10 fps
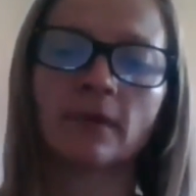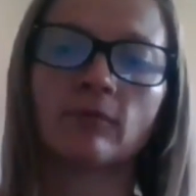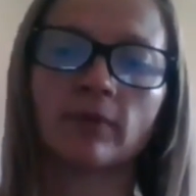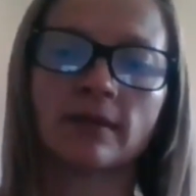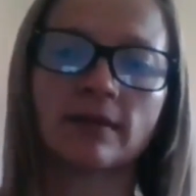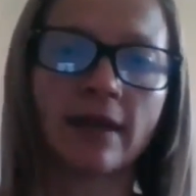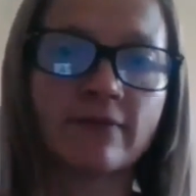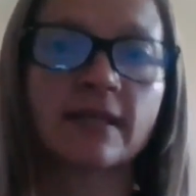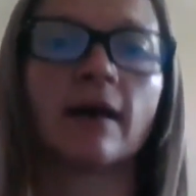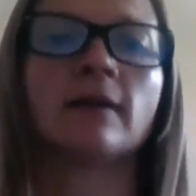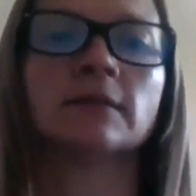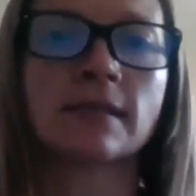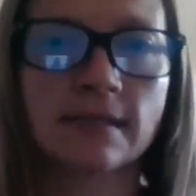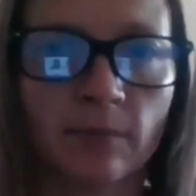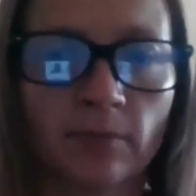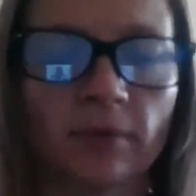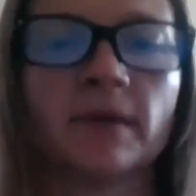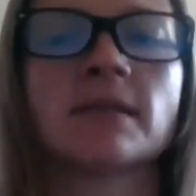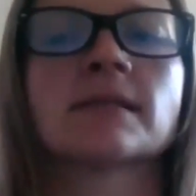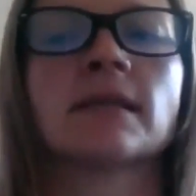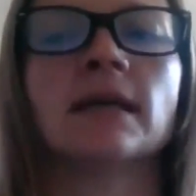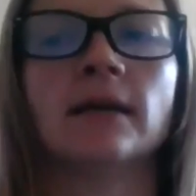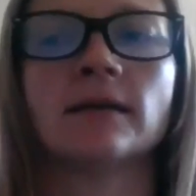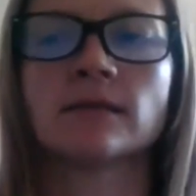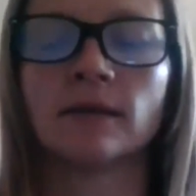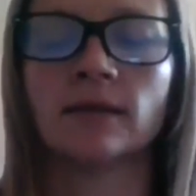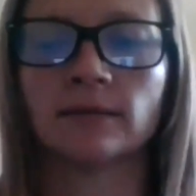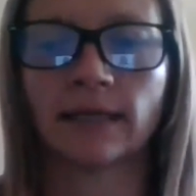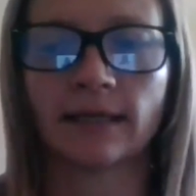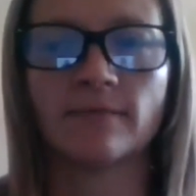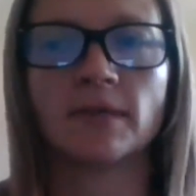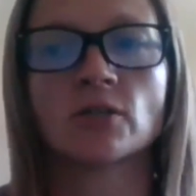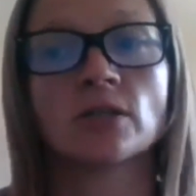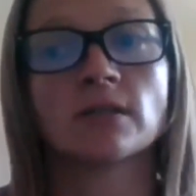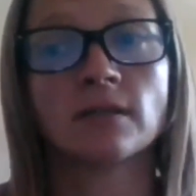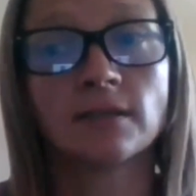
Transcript: with lifestyle and supplements and, like I mentioned,